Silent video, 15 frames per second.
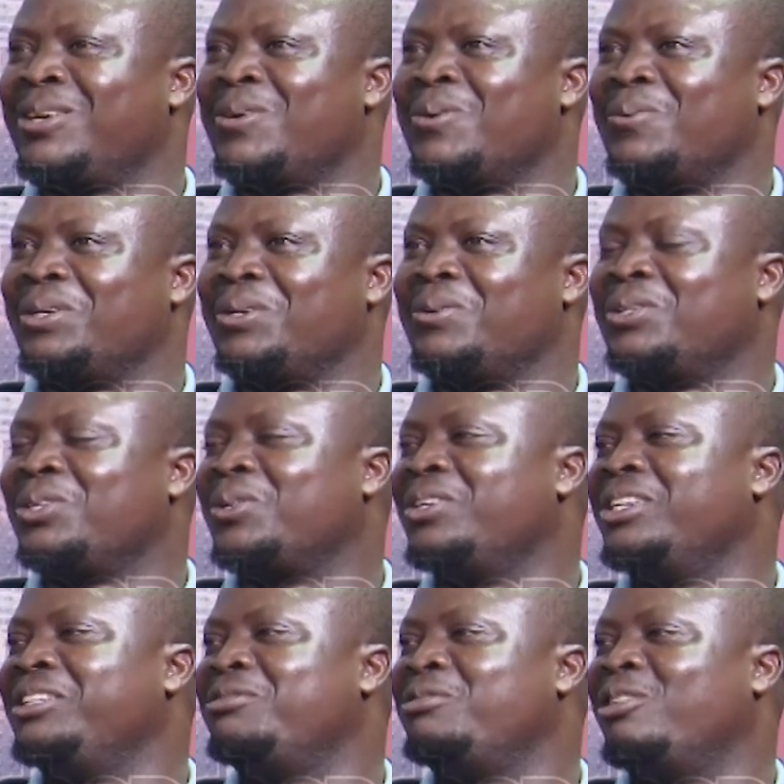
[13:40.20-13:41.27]
we don't
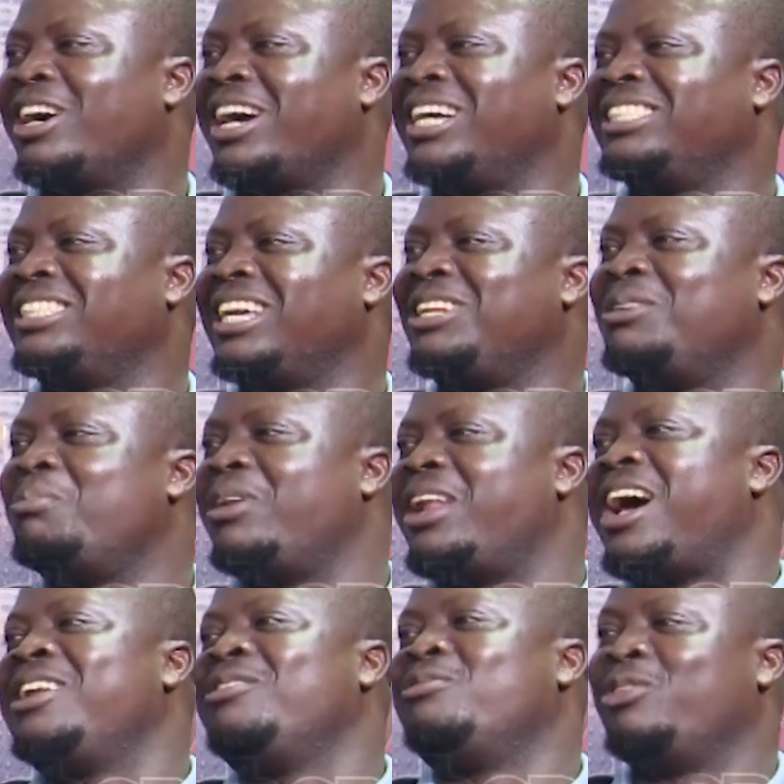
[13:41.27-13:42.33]
only focus at
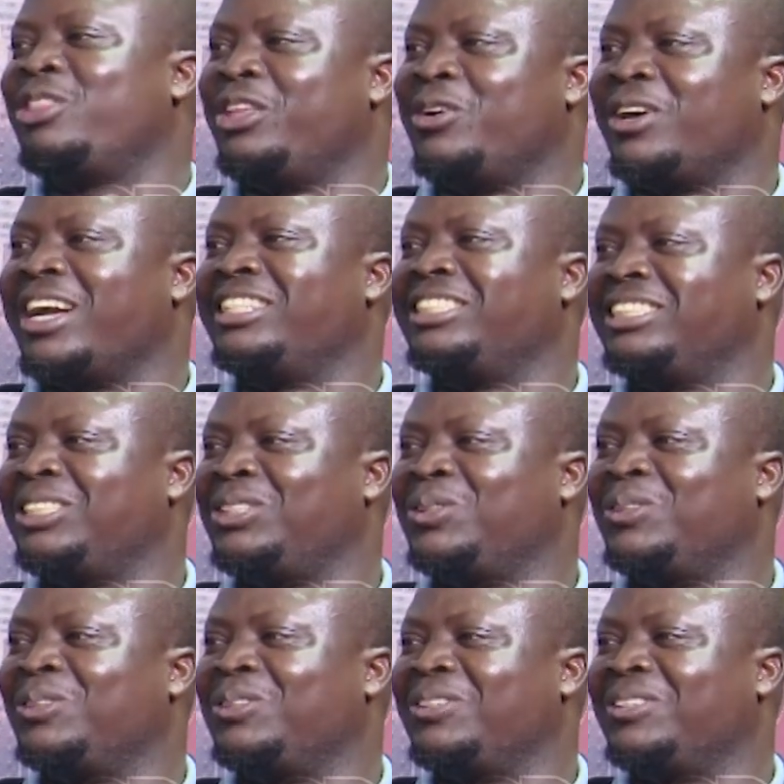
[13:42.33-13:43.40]
plan for the
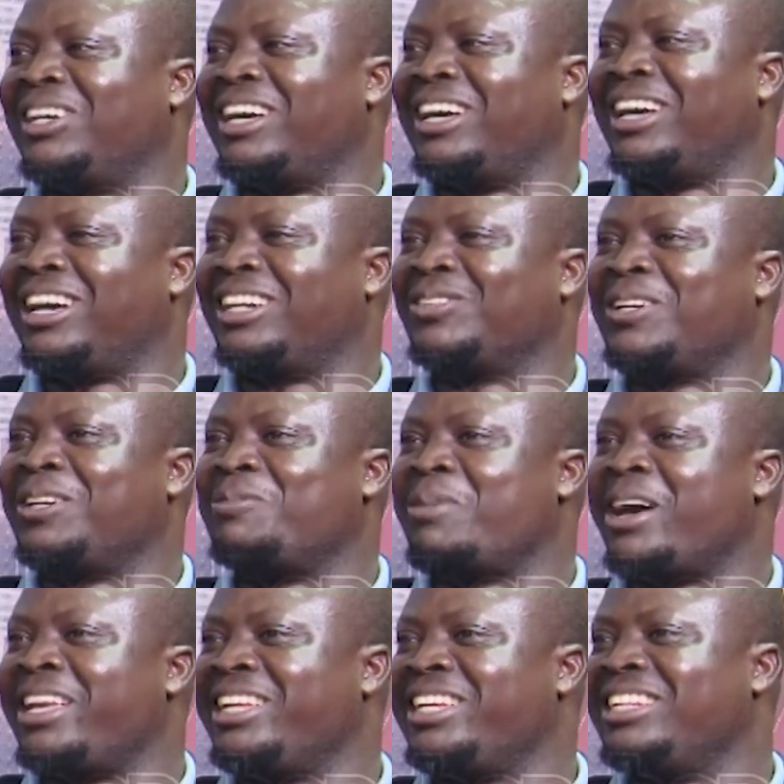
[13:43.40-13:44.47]
organization. Uh, actually,
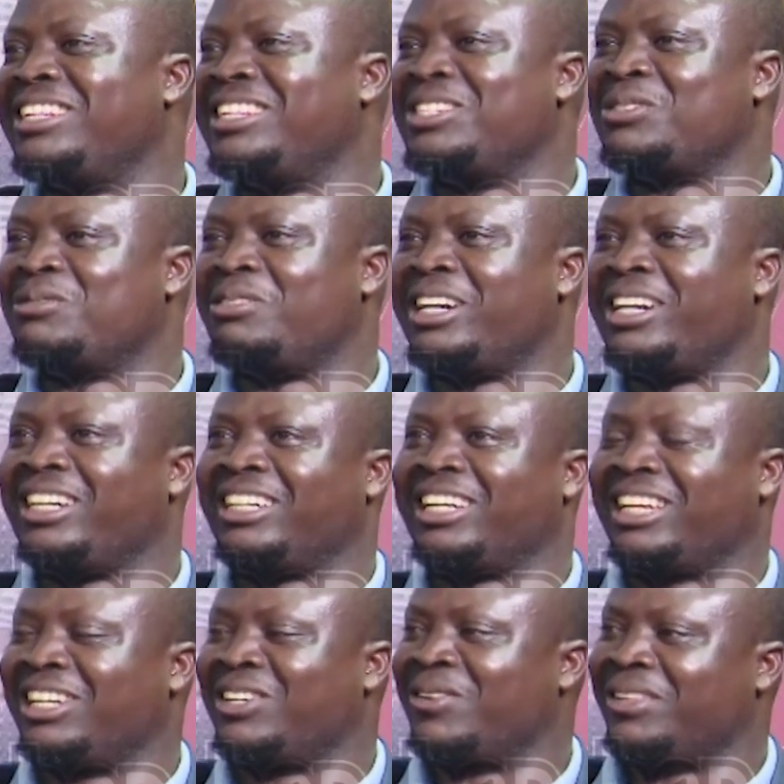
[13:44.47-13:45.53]
my ED is very
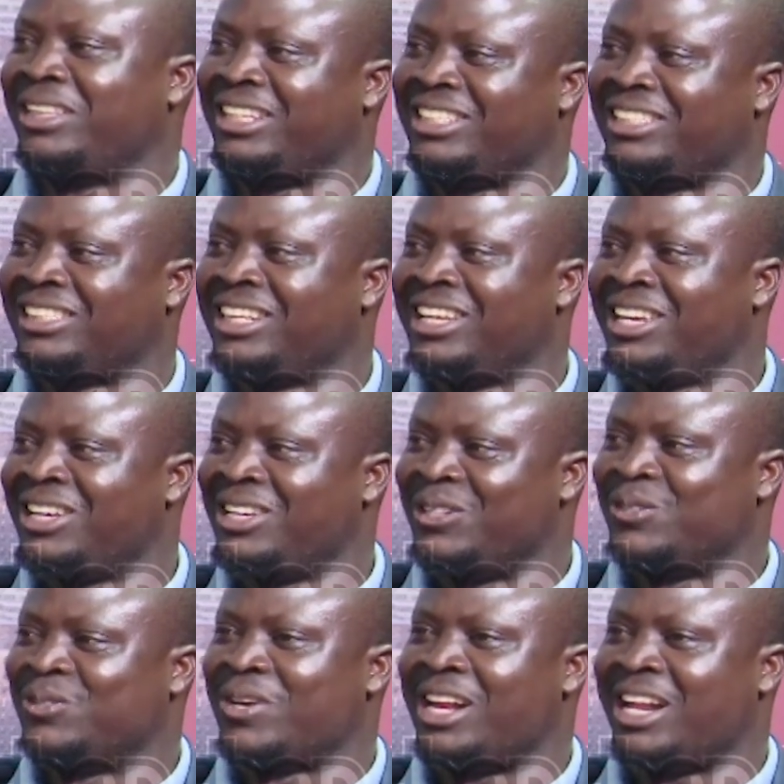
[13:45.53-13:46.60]
keen on this.
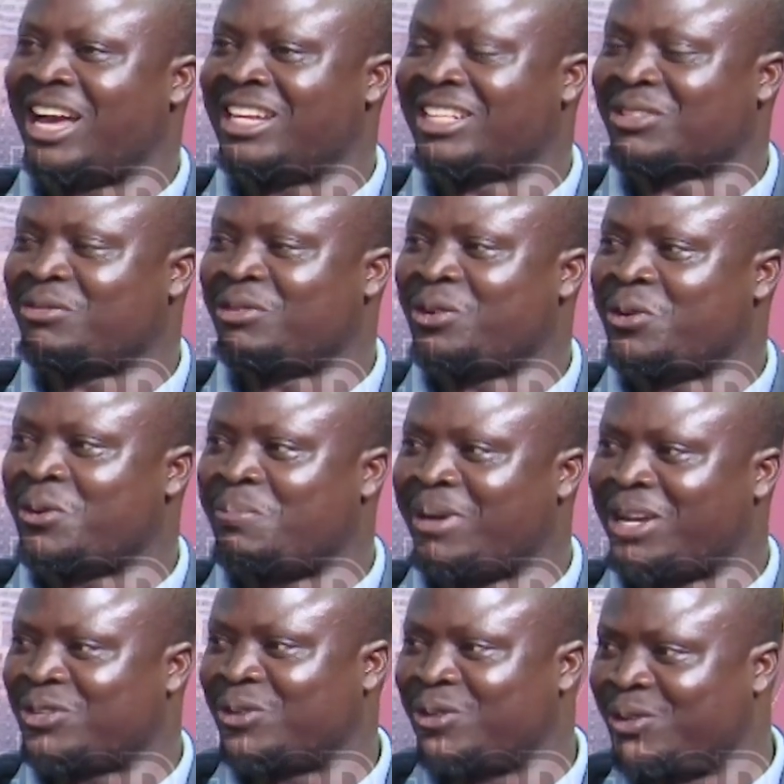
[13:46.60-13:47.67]
Usually ask for your
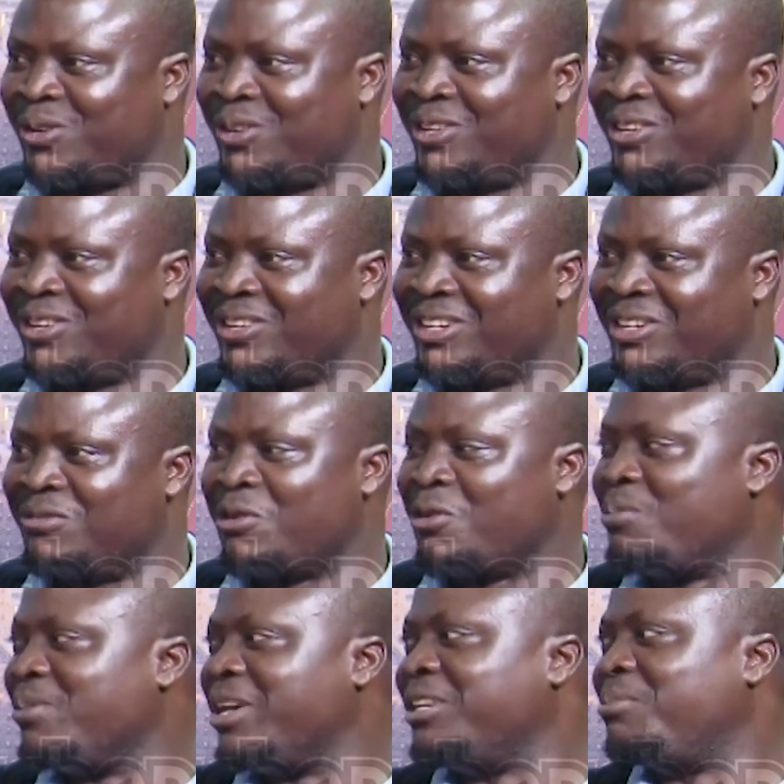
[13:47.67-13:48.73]
personal
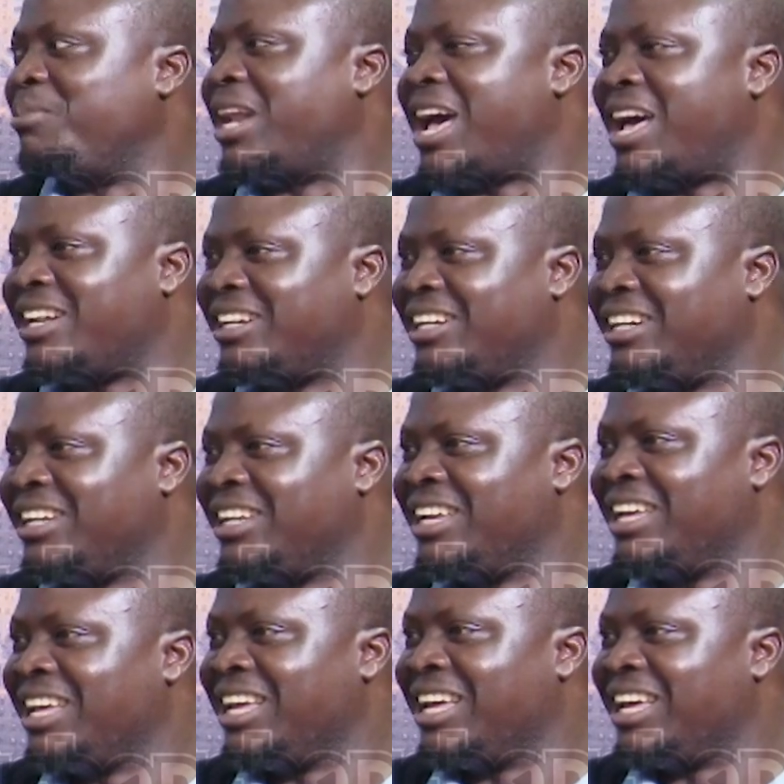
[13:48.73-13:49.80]
development plan
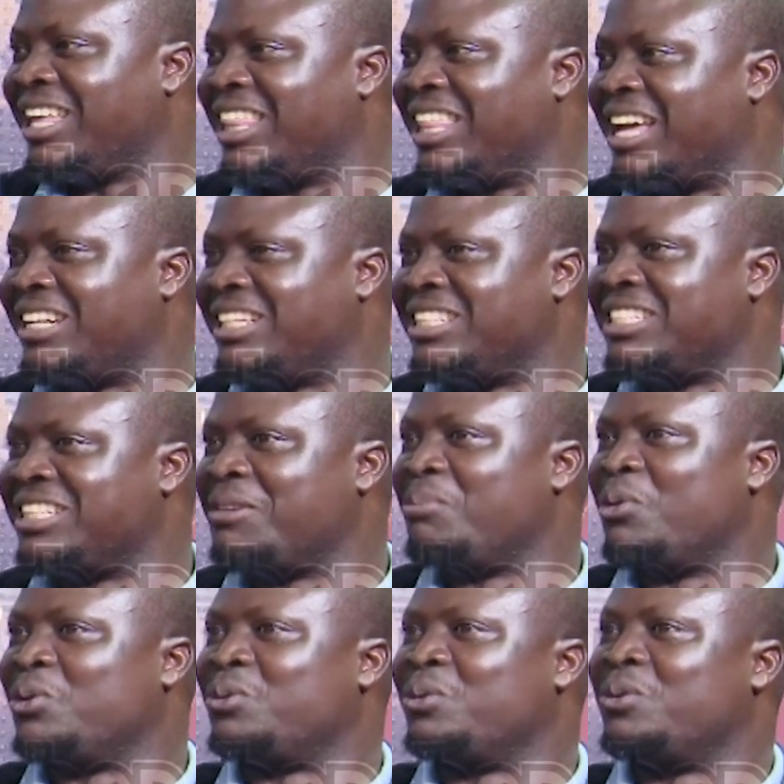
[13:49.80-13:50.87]
that is
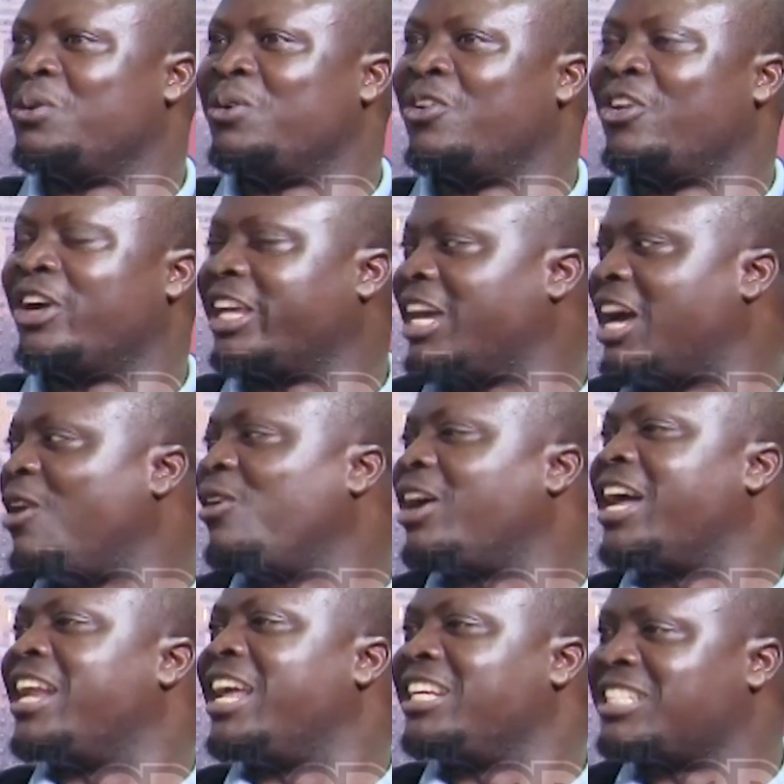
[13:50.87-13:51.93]
able to know, okay, how
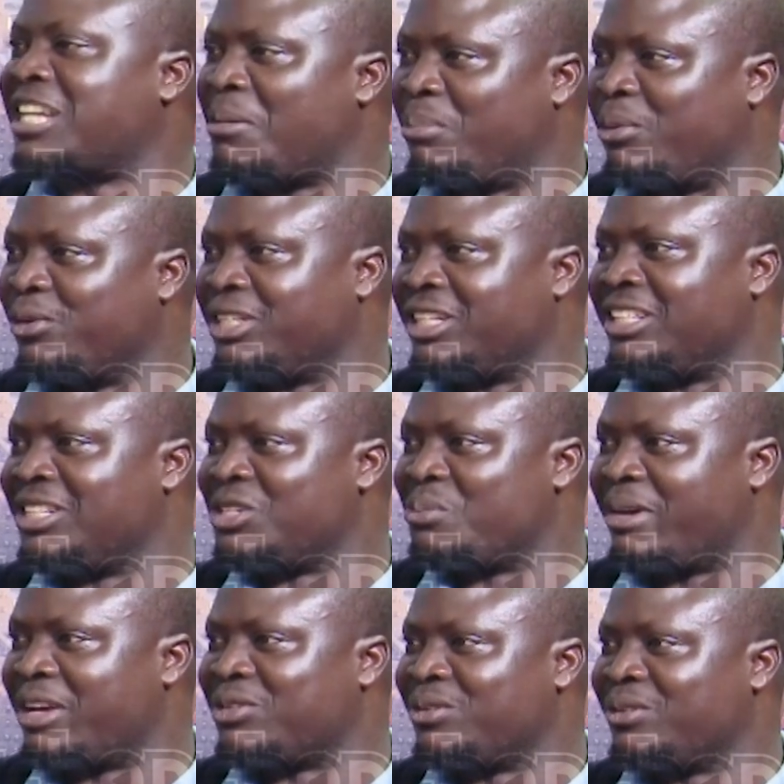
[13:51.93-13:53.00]
can I support this
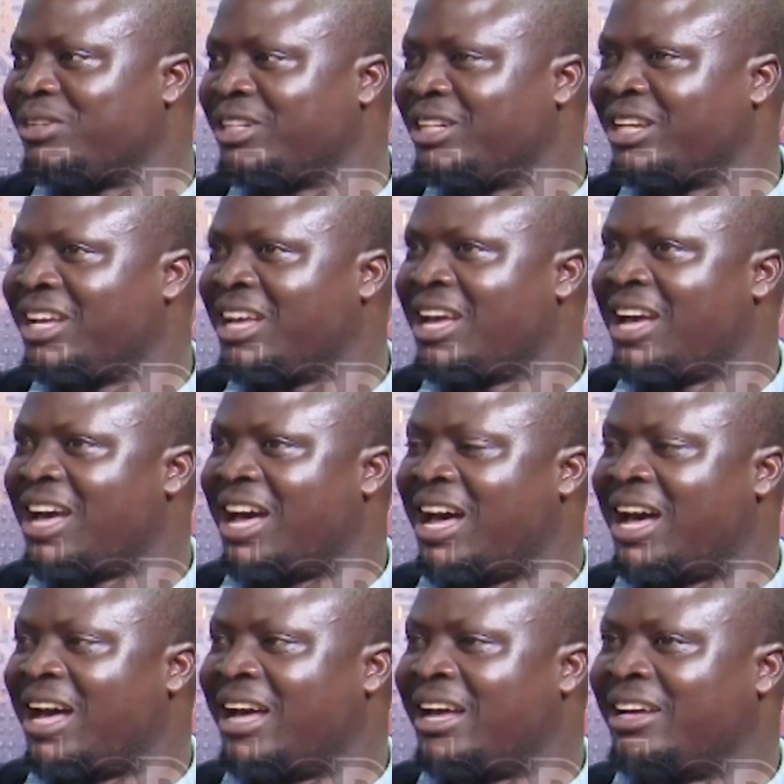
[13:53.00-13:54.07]
person
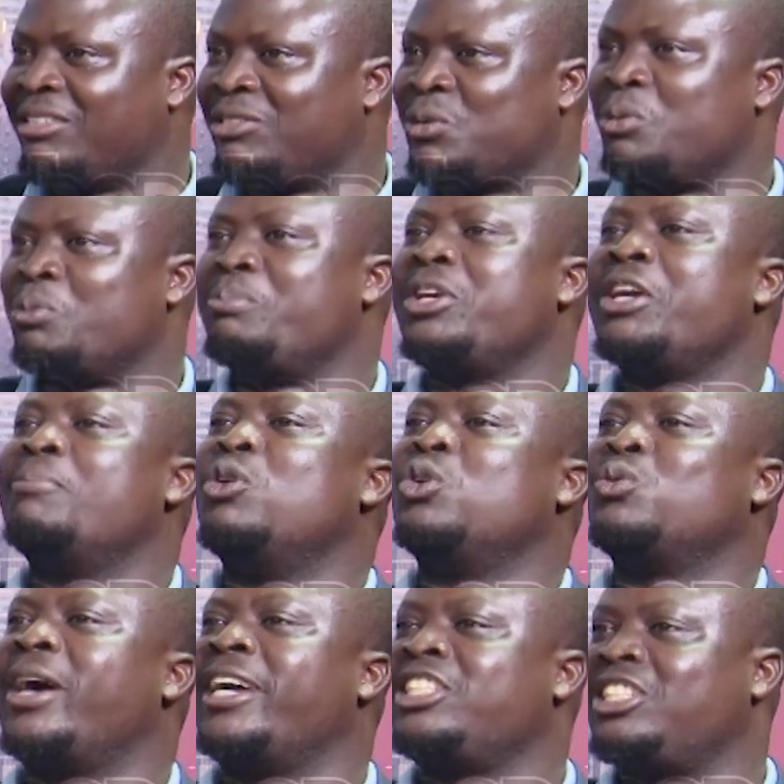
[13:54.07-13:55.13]
uh, to be able
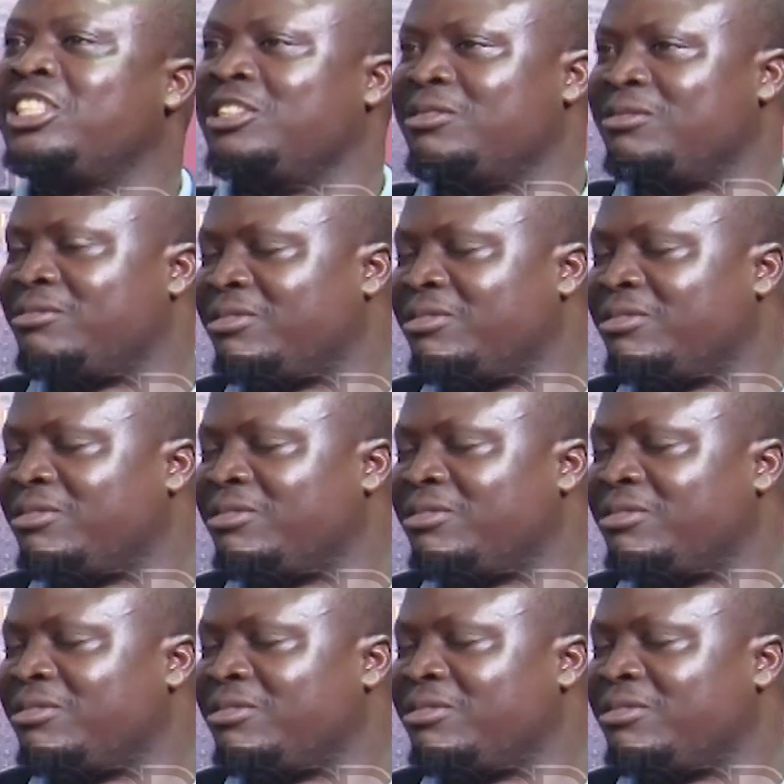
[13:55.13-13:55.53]
to achieve